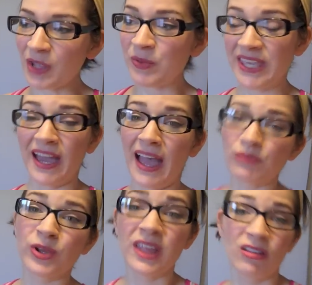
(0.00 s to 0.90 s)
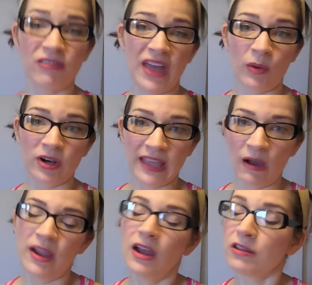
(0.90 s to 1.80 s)
But yeah, I really love that
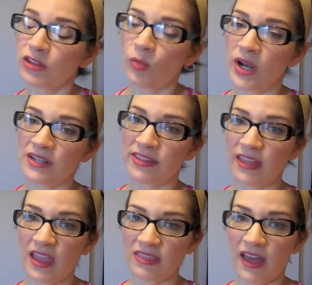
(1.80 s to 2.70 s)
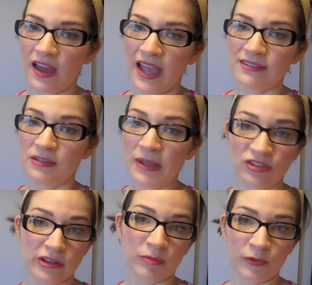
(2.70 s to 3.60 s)
workout. I also wanted to say that, I didn't
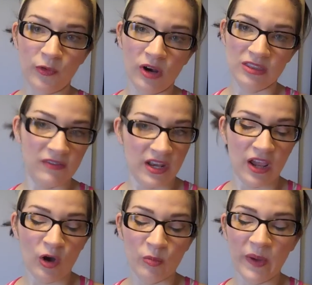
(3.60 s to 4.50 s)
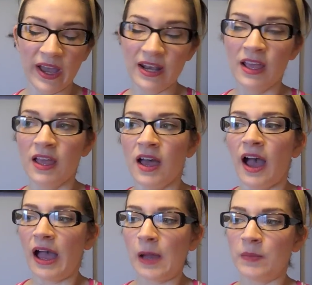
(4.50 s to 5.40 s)
mention this before in the video, but
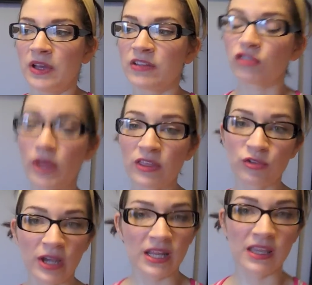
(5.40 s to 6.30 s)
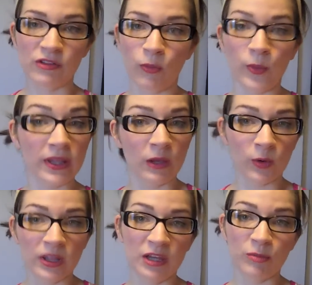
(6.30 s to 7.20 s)
strength training is really,
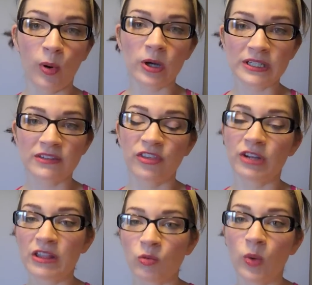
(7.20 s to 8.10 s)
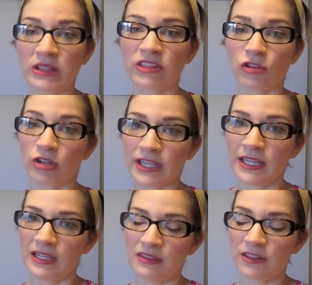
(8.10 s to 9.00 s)
really important. There is one
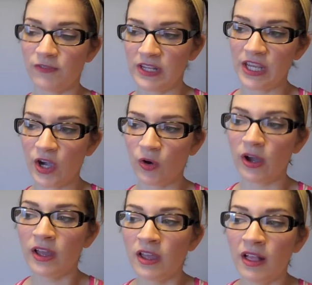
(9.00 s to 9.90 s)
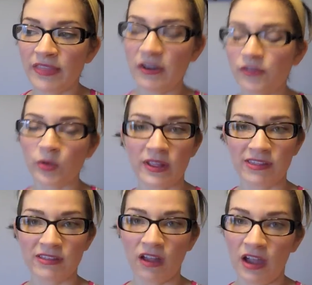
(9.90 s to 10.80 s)
circuit in this video that
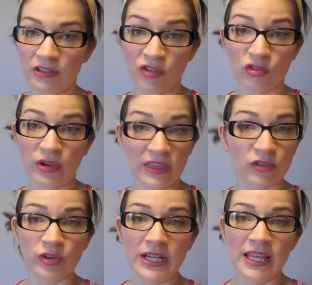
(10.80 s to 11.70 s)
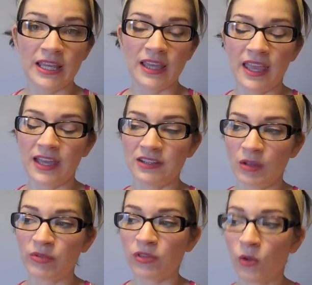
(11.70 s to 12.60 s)
focuses on strength training, and
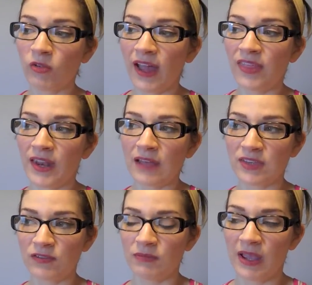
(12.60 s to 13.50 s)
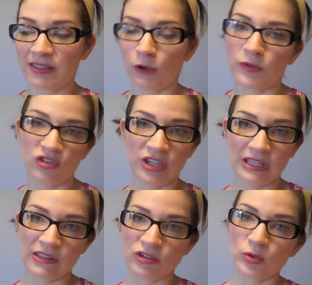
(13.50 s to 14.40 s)
I'm so glad that I've given myself the
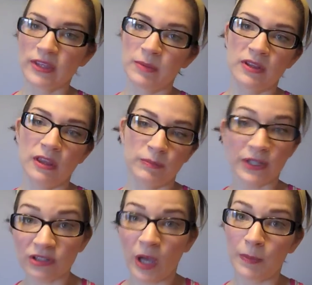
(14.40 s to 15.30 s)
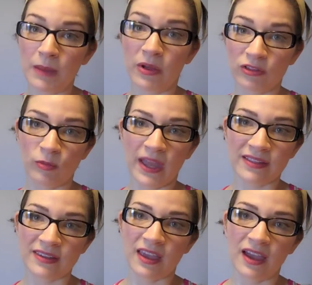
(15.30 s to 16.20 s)
chance to really build up my muscle
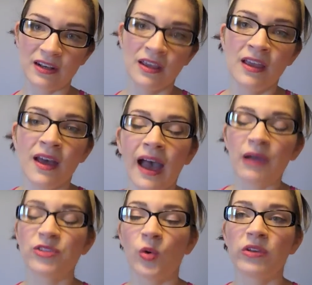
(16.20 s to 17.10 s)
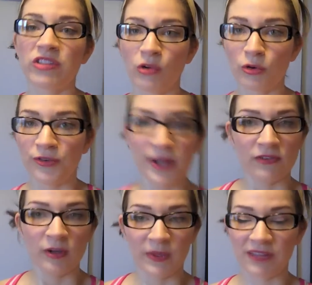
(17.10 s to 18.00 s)
mass again. I was always so afraid
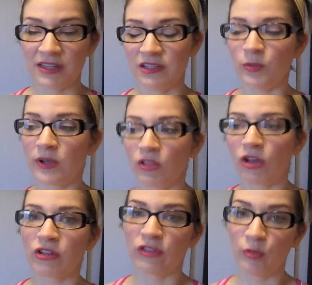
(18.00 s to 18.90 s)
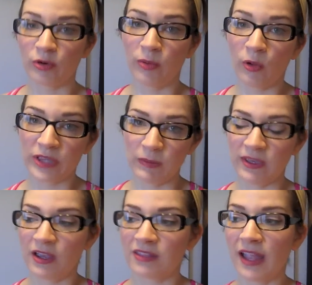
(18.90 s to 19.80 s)
of it because I didn't want to look super bulky
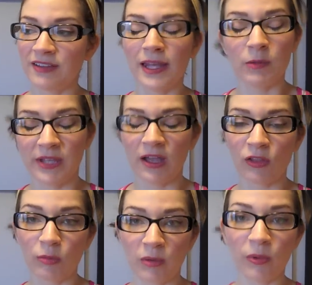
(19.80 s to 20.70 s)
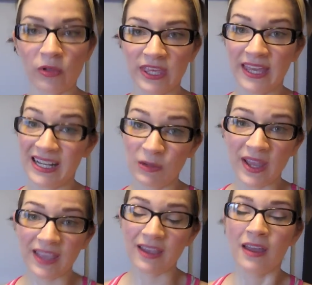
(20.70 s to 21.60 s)
because I tend to be a little bit bulky
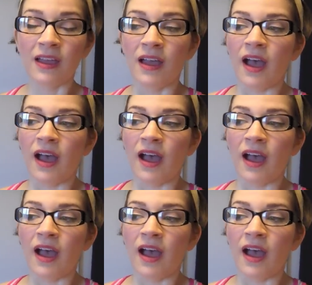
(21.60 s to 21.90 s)
anyway.